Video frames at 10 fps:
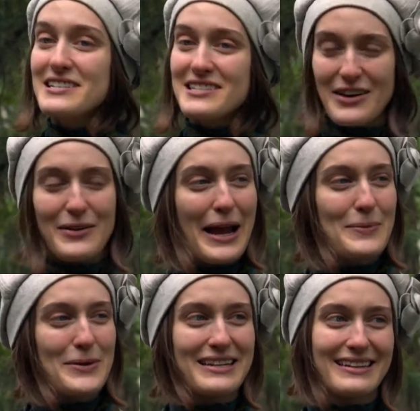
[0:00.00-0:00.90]
so
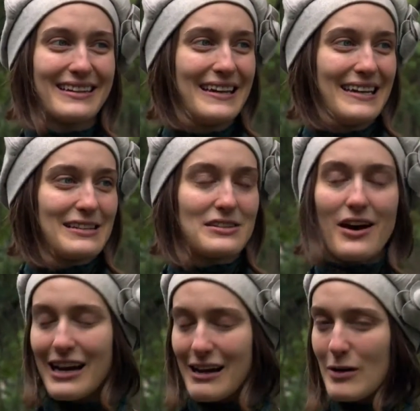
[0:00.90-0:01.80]
happy to, to
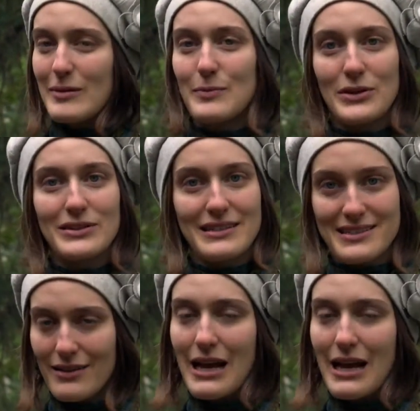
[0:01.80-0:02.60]
talk about my book, to sell